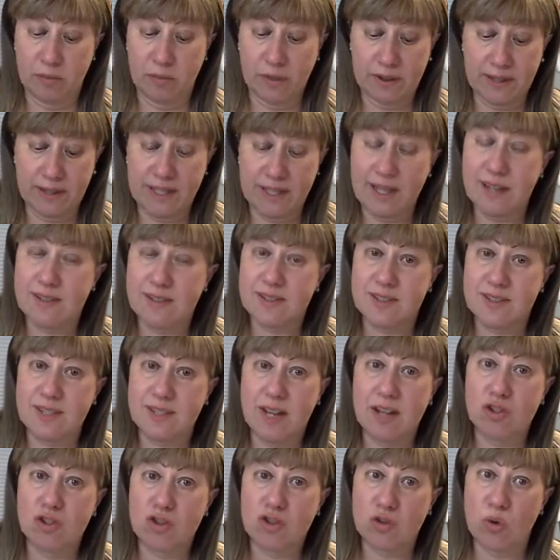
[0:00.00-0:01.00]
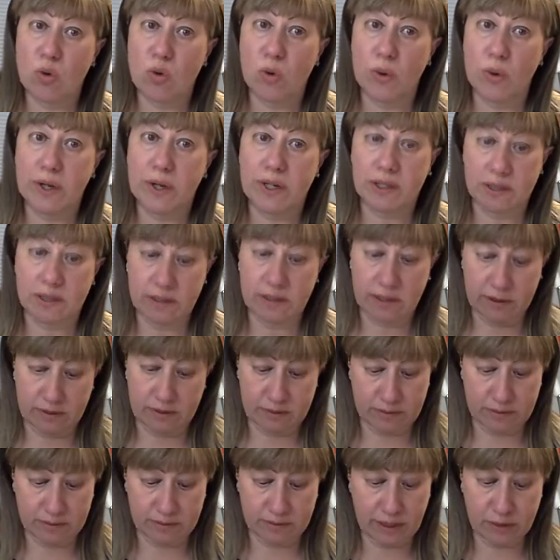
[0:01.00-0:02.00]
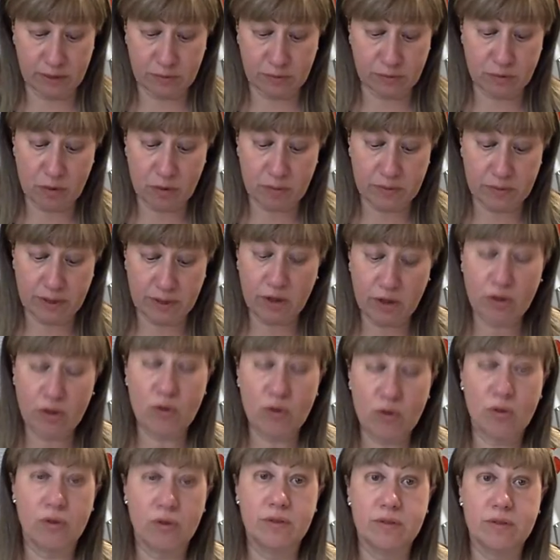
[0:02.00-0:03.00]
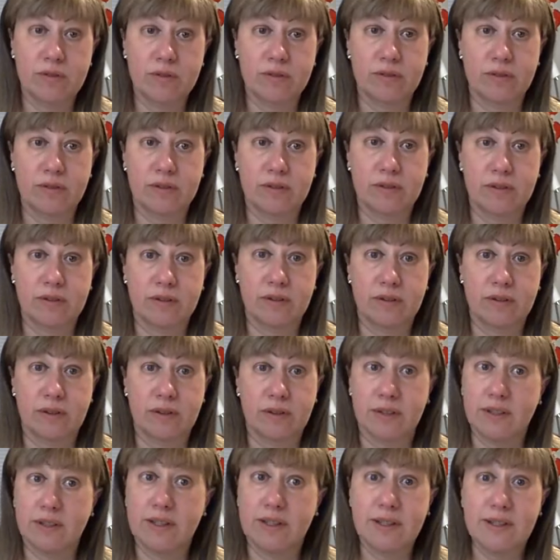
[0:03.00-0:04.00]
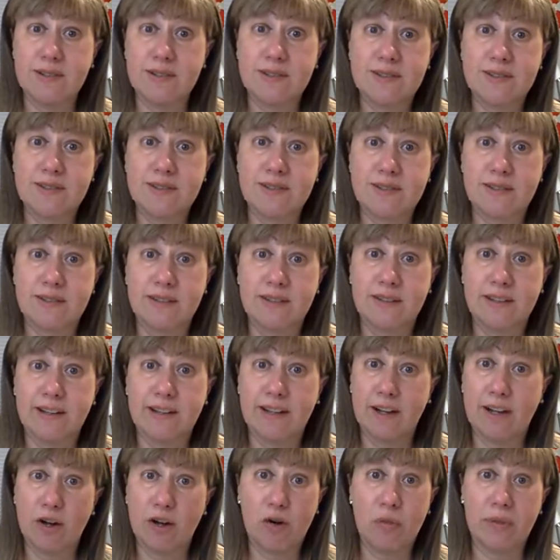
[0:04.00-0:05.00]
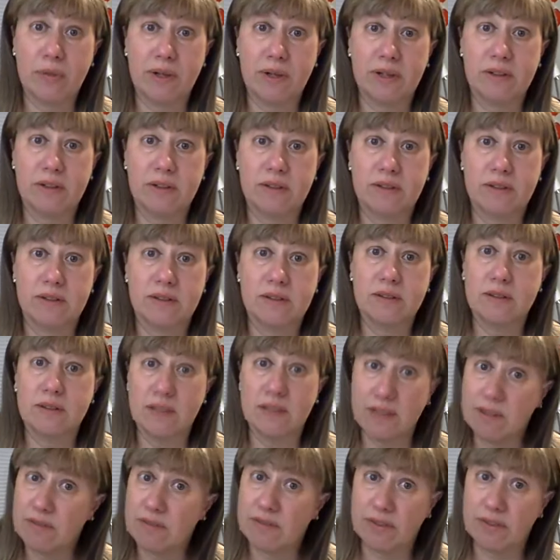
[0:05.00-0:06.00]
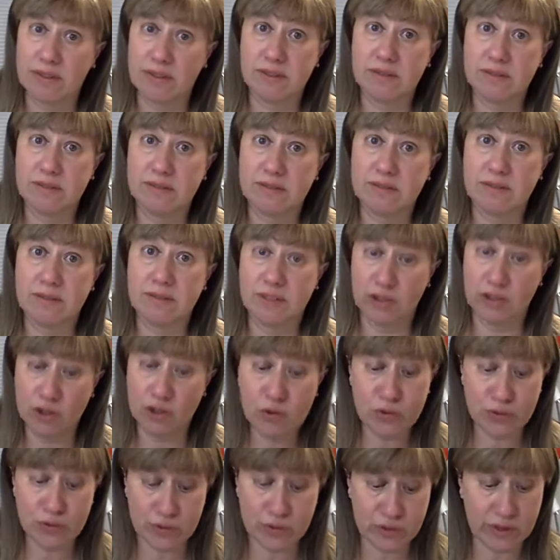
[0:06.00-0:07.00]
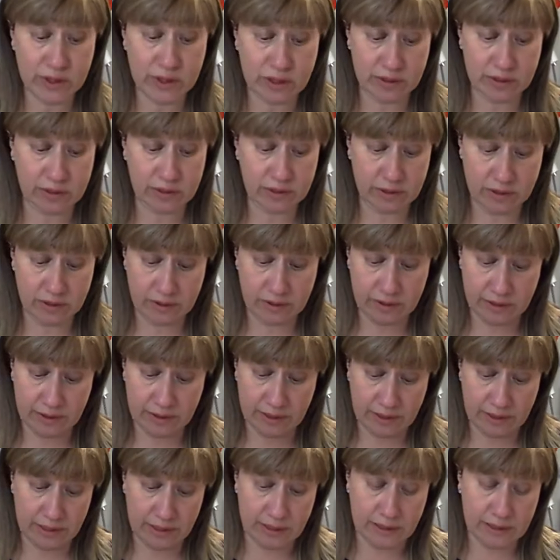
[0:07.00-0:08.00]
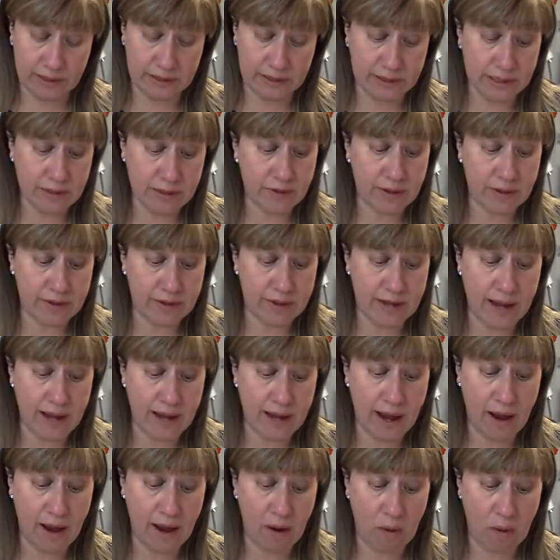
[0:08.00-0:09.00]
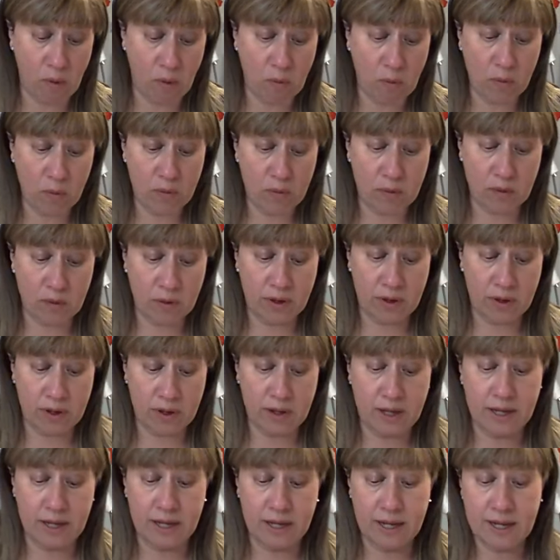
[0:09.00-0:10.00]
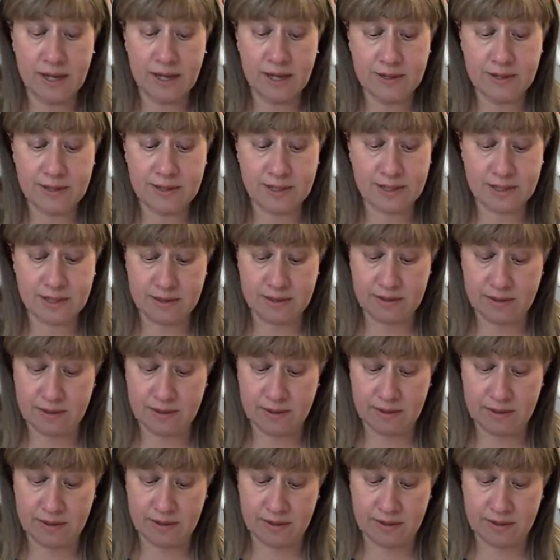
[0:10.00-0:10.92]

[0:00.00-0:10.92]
But he ascends so quickly that from there on he is helping Livia. You see, Livia now is